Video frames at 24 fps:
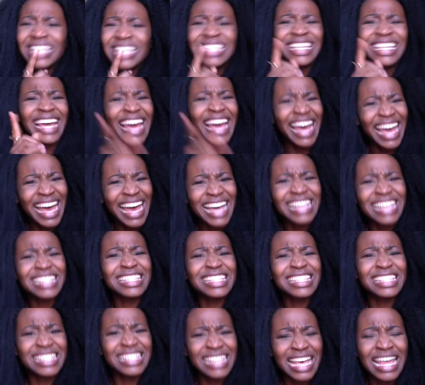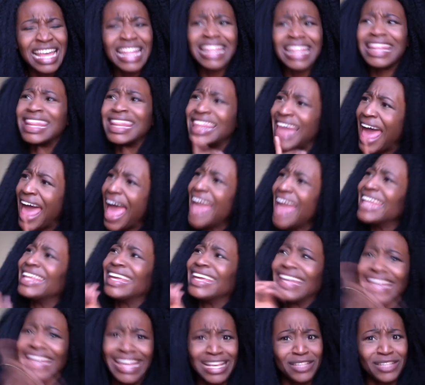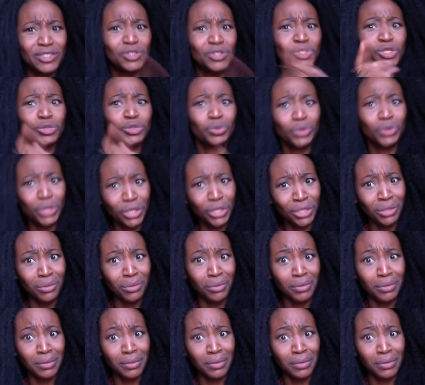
yes, that is true.